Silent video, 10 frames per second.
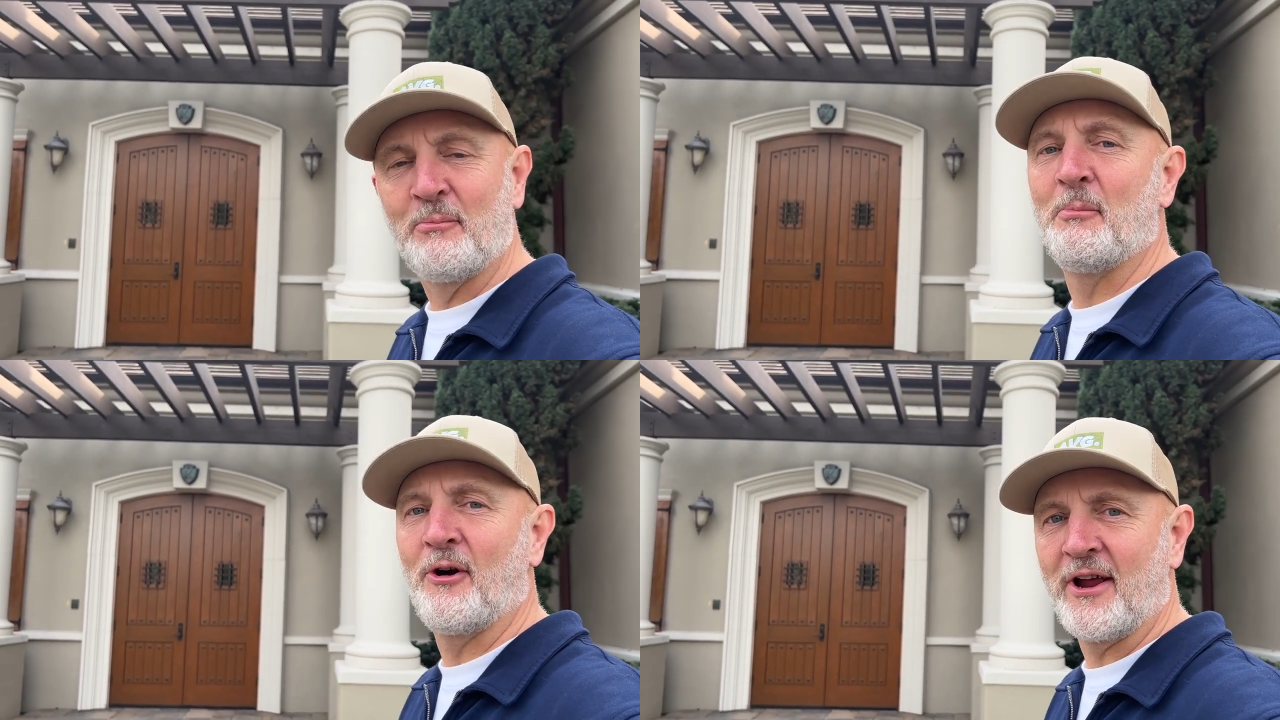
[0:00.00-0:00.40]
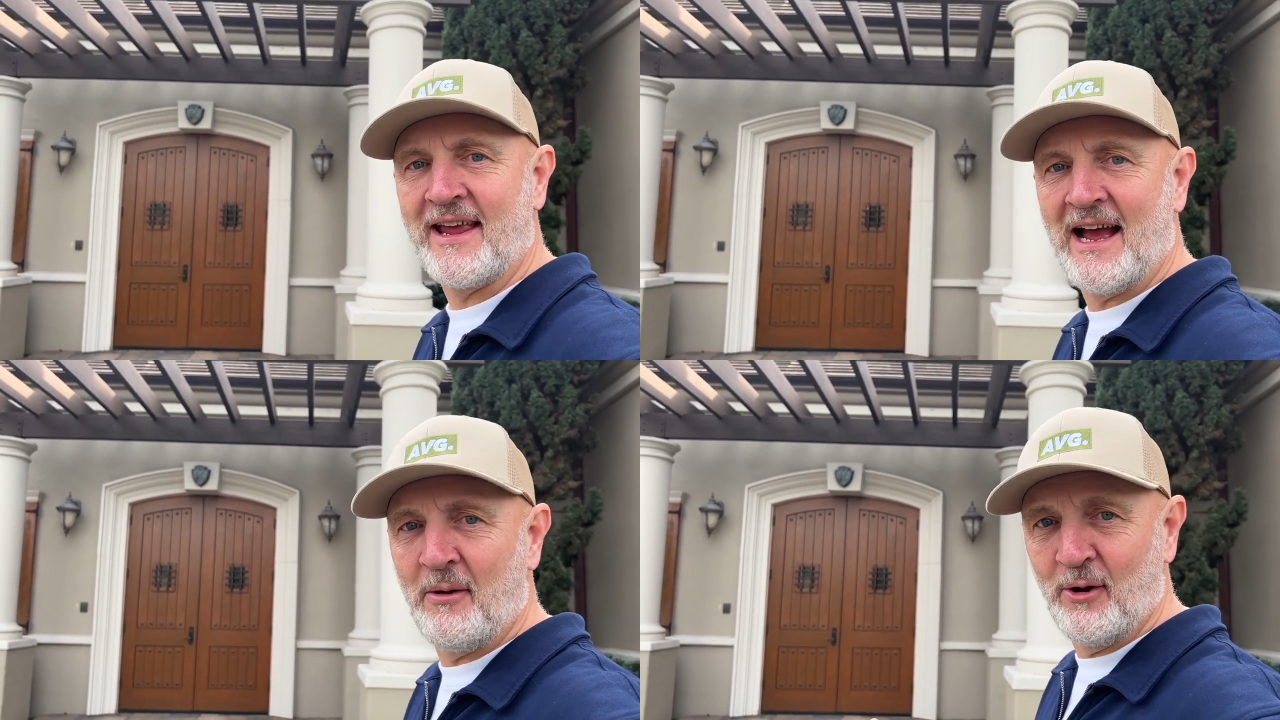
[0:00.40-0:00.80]

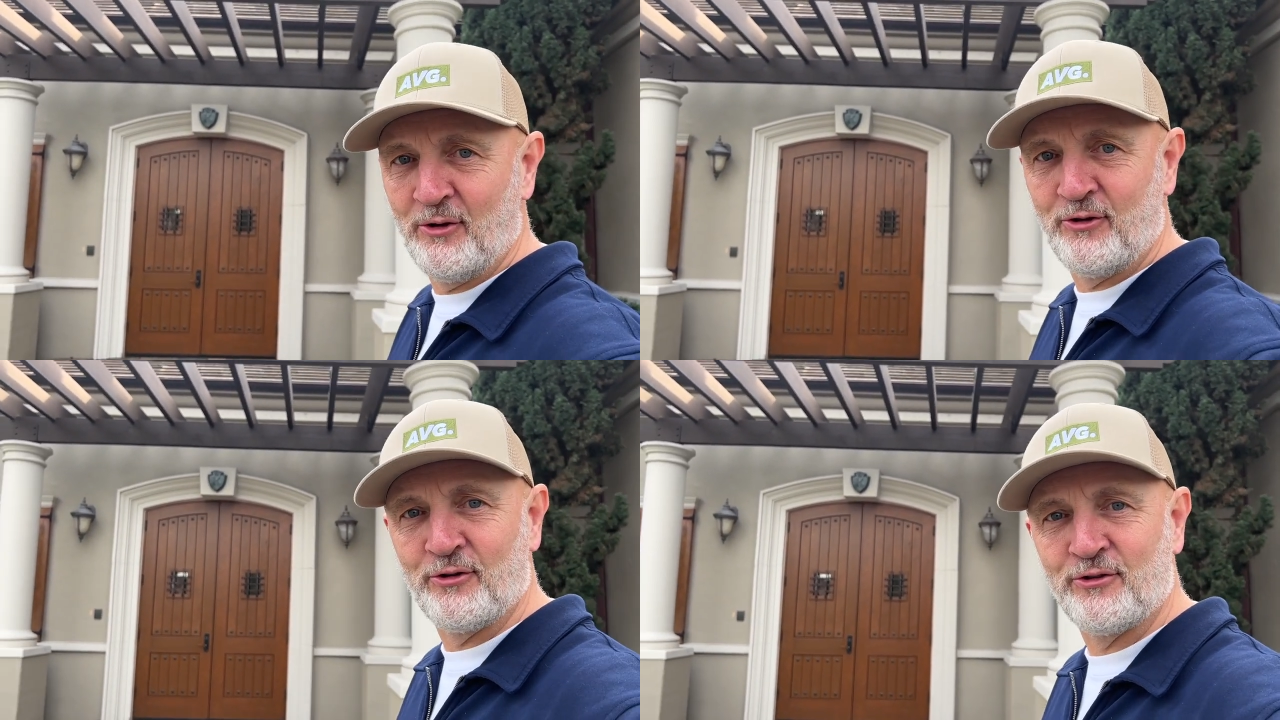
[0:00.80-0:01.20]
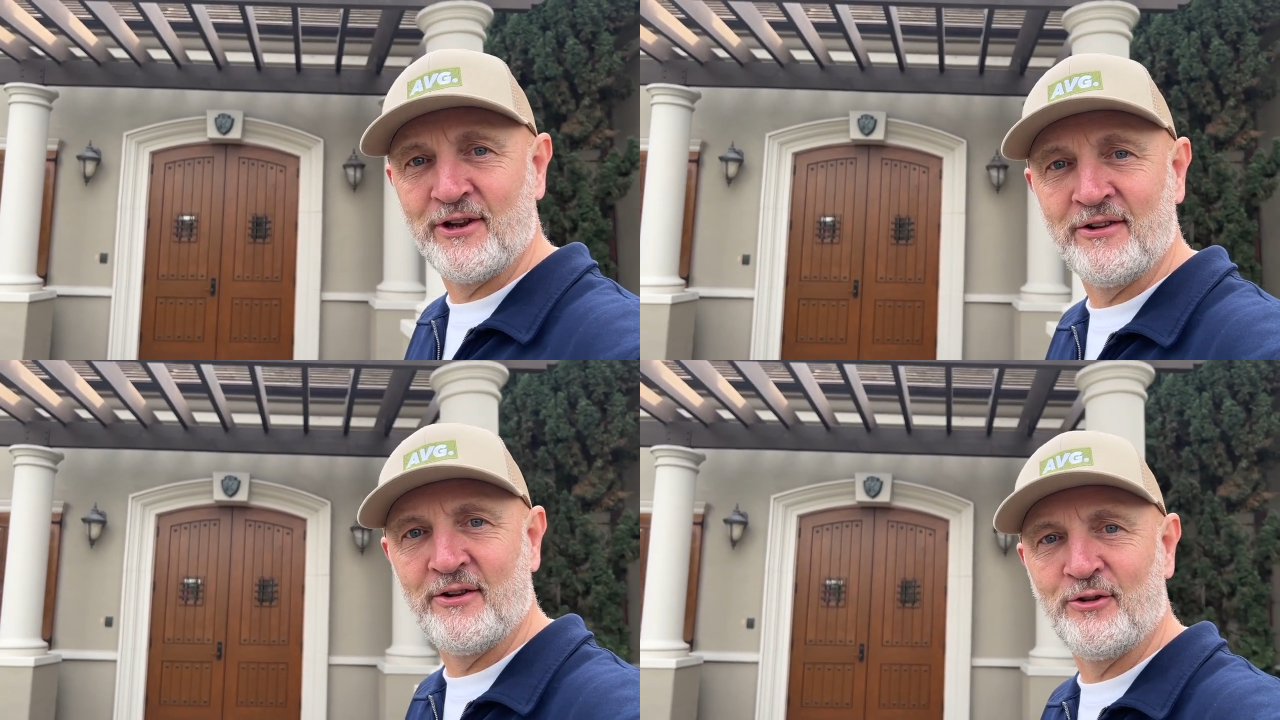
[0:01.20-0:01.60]
Morikawa,
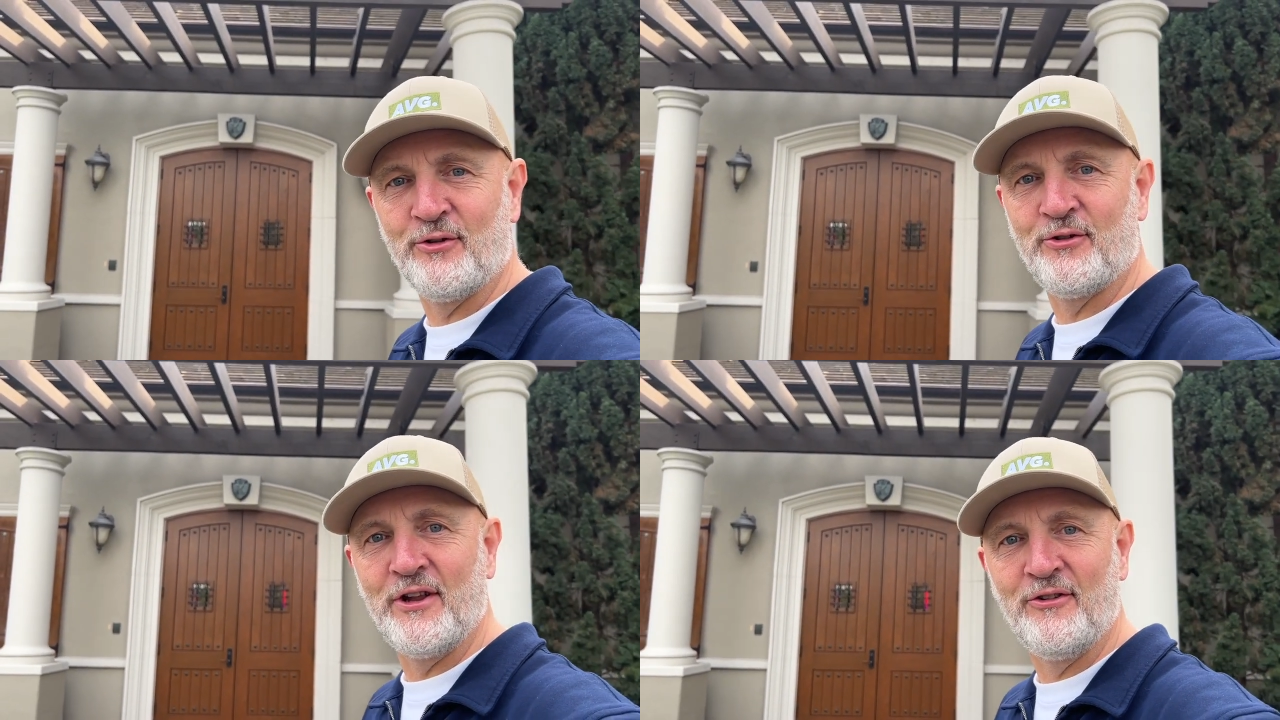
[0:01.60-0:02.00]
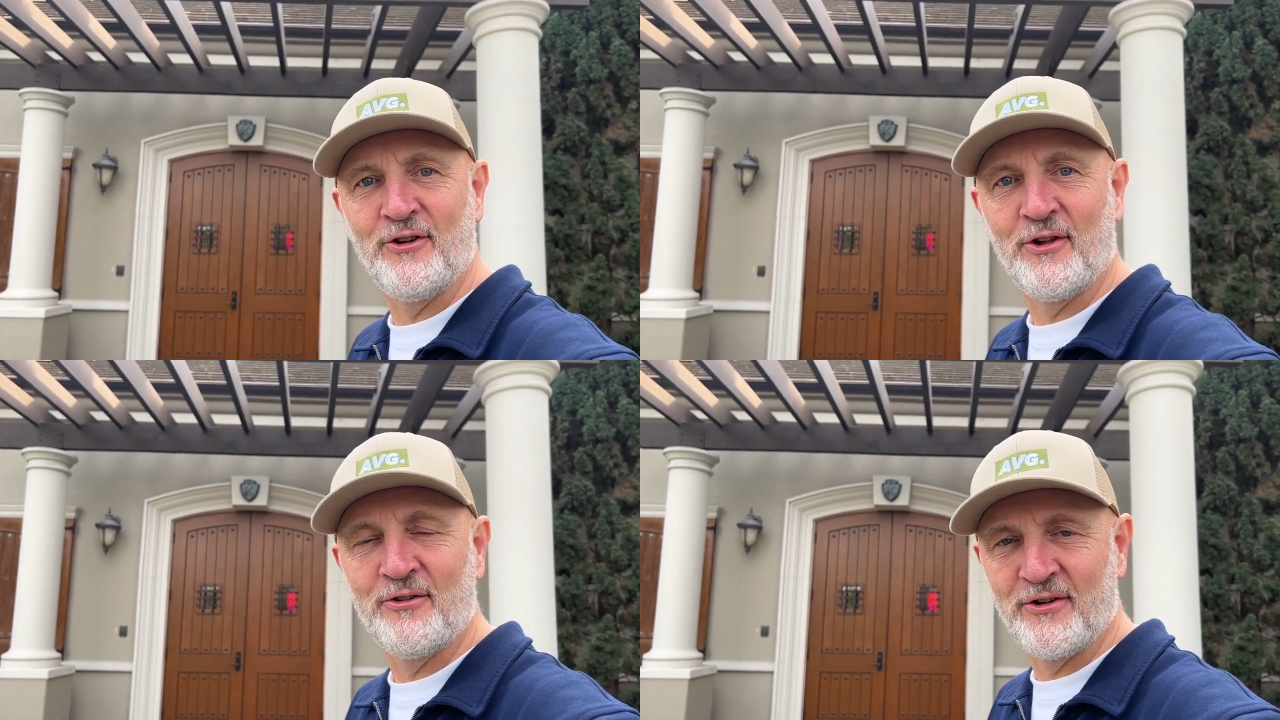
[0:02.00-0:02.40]
Justin, Dustin
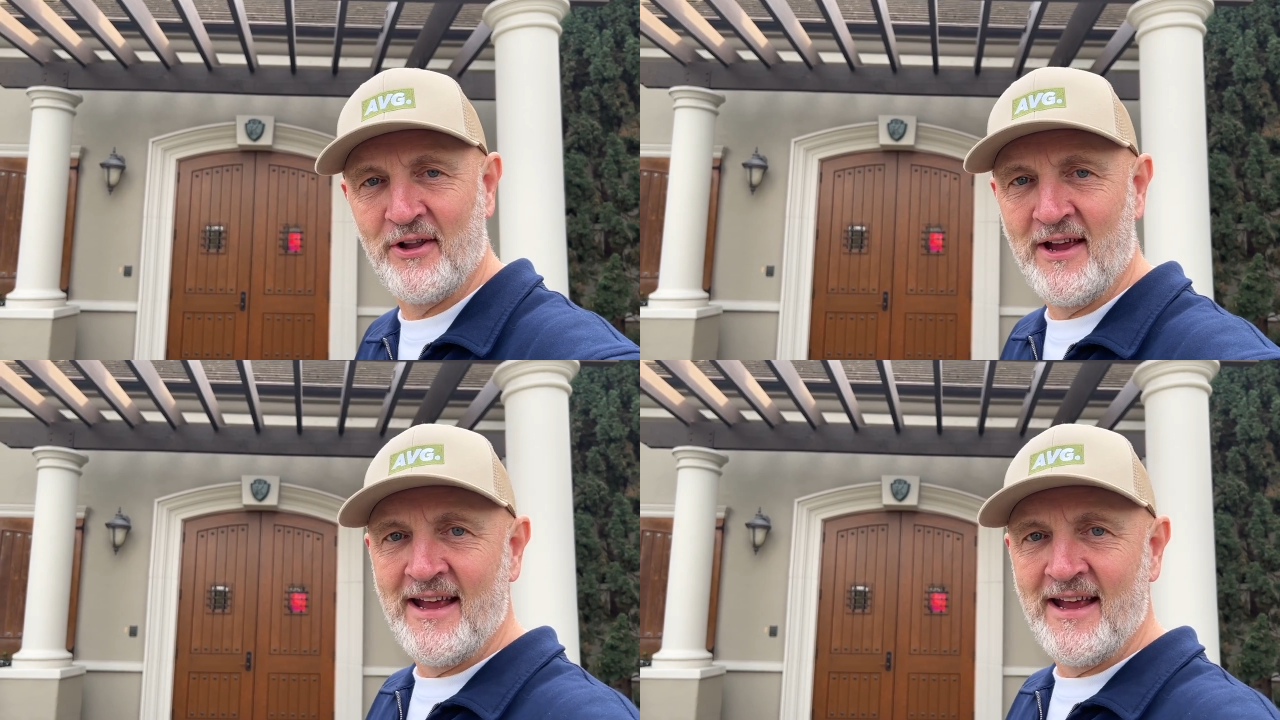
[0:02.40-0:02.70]
Johnson.